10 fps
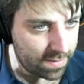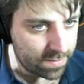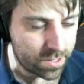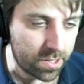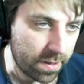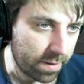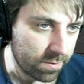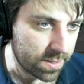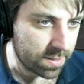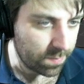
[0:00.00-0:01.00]
I'm just trying to think
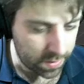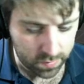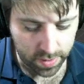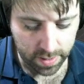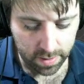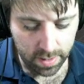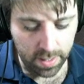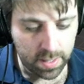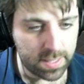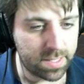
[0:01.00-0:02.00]
what's the simplest way.
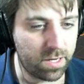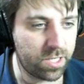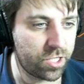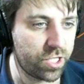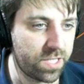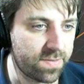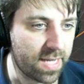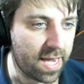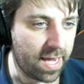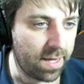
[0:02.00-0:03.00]
Let's go shift
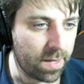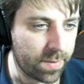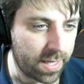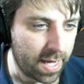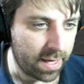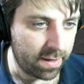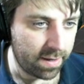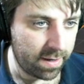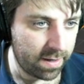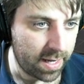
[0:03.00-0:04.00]
A. I'm going to add
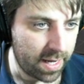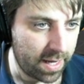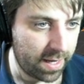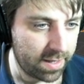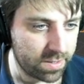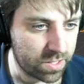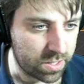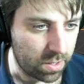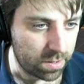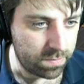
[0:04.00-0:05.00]
in a
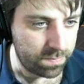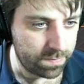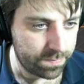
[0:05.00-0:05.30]
circle.